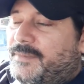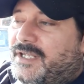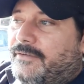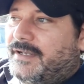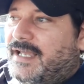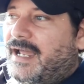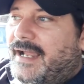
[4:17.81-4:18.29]
The
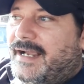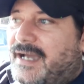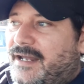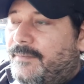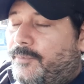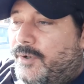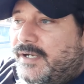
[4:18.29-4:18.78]
other guy I
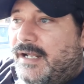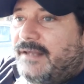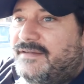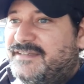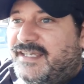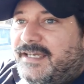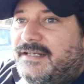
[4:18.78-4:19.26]
kind of pointed out
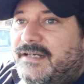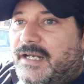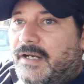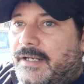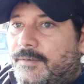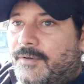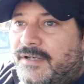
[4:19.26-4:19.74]
in the
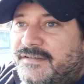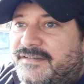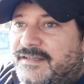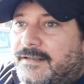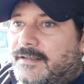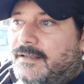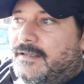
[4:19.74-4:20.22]
secondary
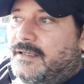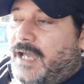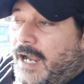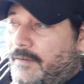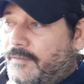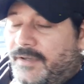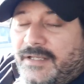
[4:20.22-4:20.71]
was
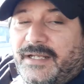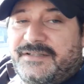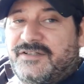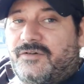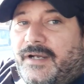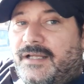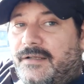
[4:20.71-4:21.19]
I really
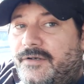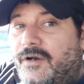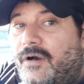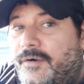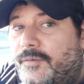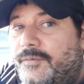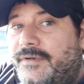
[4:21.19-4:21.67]
liked Graylin
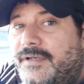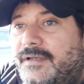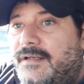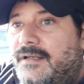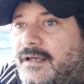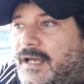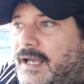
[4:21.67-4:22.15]
Arnold.
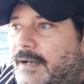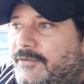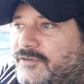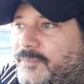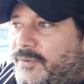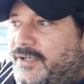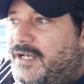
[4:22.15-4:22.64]
I
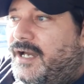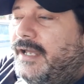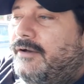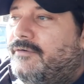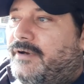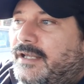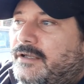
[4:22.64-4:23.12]
was pretty high
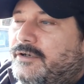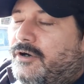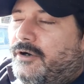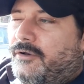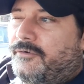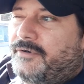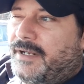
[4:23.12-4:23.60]
on Graylin
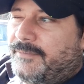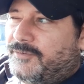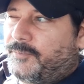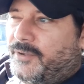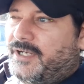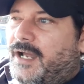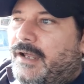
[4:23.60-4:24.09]
Arnold, and I was
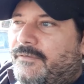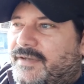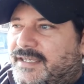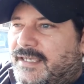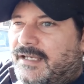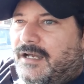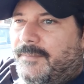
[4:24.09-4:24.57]
pretty high on
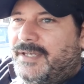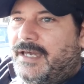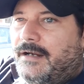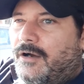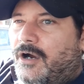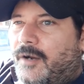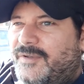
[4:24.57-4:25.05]
the kid coming
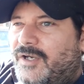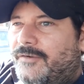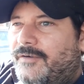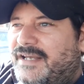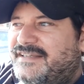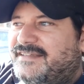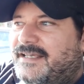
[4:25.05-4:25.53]
out of Army,
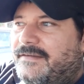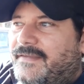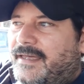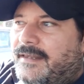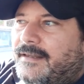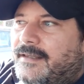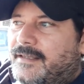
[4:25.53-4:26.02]
although I said
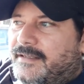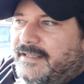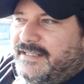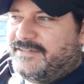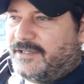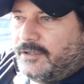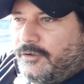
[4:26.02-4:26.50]
that
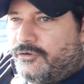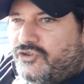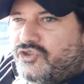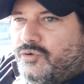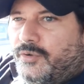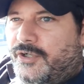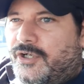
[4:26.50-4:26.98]
he's a little
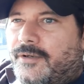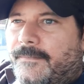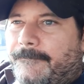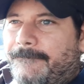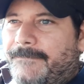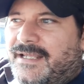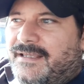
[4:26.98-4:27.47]
shorter.
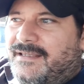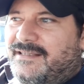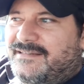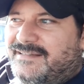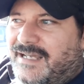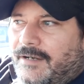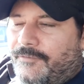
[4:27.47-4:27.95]

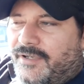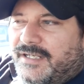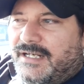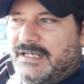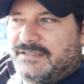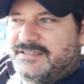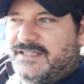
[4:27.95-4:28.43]
He's not really
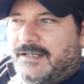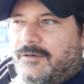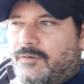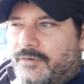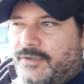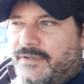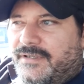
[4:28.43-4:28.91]
an outside
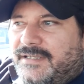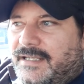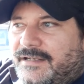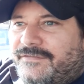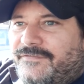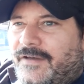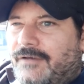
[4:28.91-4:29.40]
corner in the
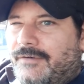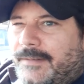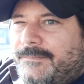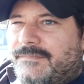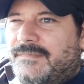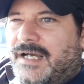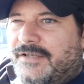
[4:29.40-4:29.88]
NFL, and
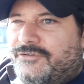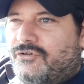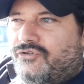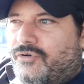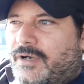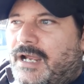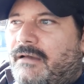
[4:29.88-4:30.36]
I'm not too
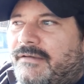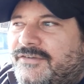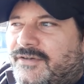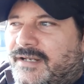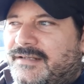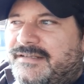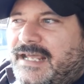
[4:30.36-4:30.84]
sure how he's
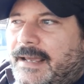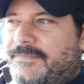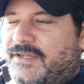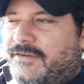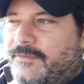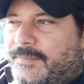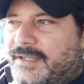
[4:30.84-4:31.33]
going to adapt
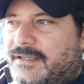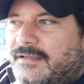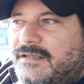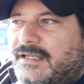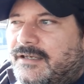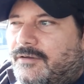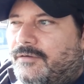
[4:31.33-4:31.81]
to either being a
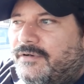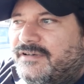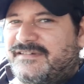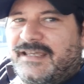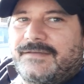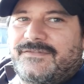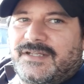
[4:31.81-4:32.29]
nickel or a
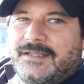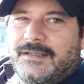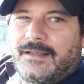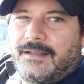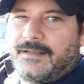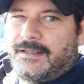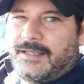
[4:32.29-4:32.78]
safety,
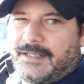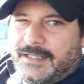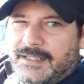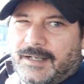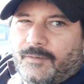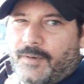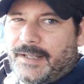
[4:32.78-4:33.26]
and
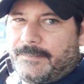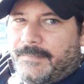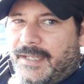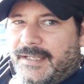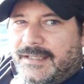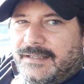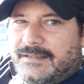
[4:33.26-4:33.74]
he didn't quite
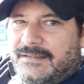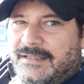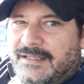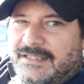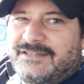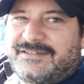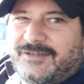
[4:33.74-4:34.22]
make
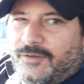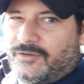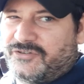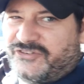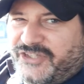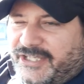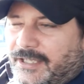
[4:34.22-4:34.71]
it. He's
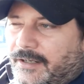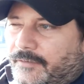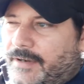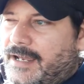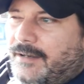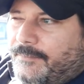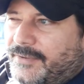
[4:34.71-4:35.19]
still sticking
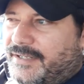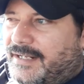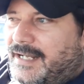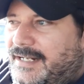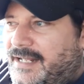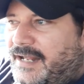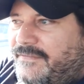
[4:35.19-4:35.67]
around, but
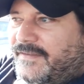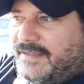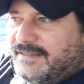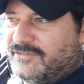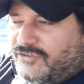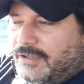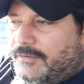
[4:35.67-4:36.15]
I think
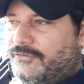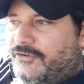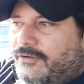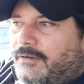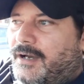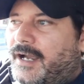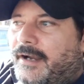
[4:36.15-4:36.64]
his struggle is a
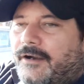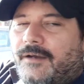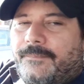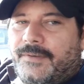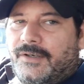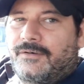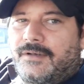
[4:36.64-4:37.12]
little higher
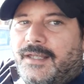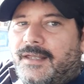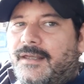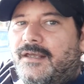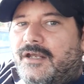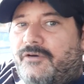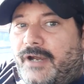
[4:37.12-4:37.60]
uphill.
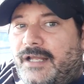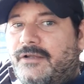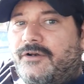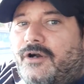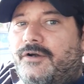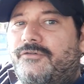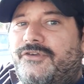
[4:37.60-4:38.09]

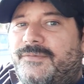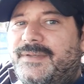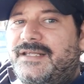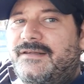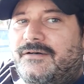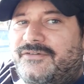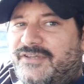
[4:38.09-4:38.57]
Graylin Arnold, to
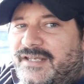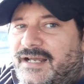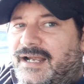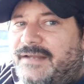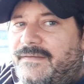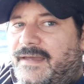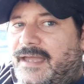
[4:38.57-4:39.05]
me, though, is a
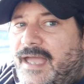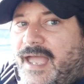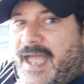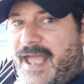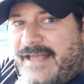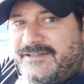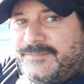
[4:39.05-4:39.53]
guy that
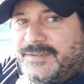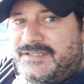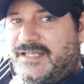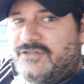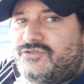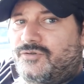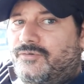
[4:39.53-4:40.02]
has
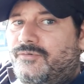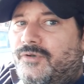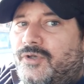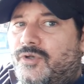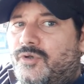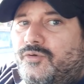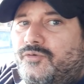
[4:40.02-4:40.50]
potential
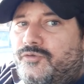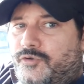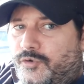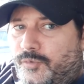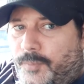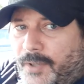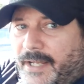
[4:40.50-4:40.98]

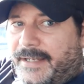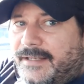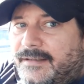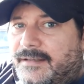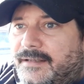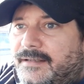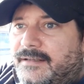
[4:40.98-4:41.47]
to play.
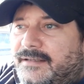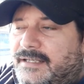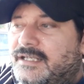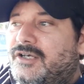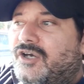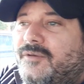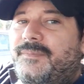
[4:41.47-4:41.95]

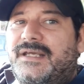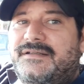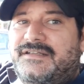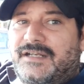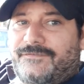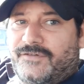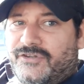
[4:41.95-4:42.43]
He could be a
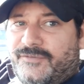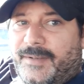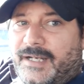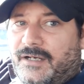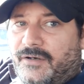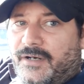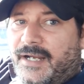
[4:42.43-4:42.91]
difference
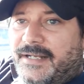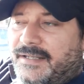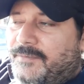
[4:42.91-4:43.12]
maker, right?